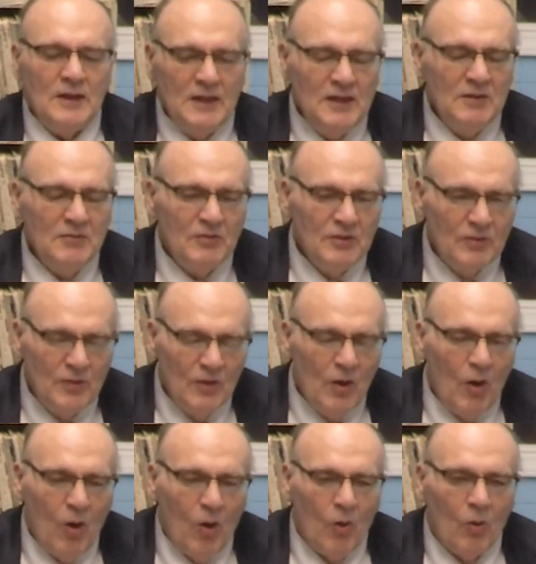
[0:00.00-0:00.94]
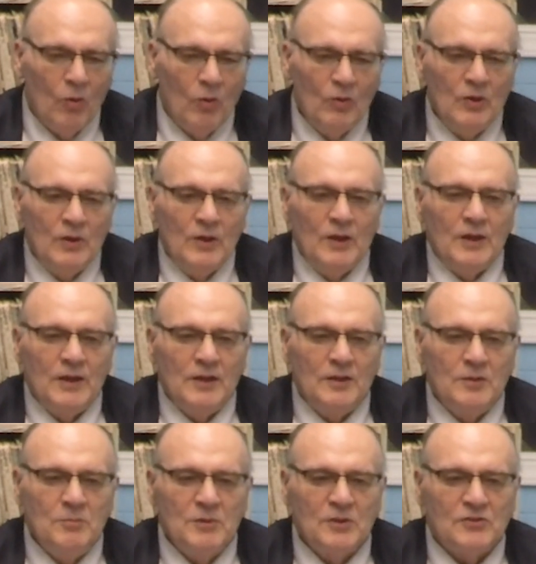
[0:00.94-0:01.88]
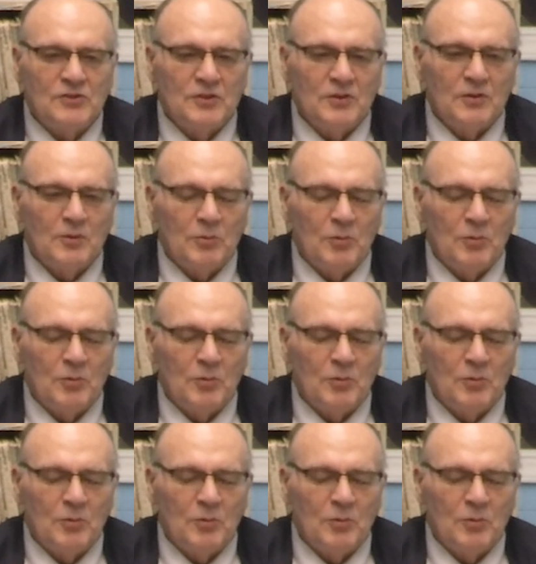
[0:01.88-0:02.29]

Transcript: even though in the midst of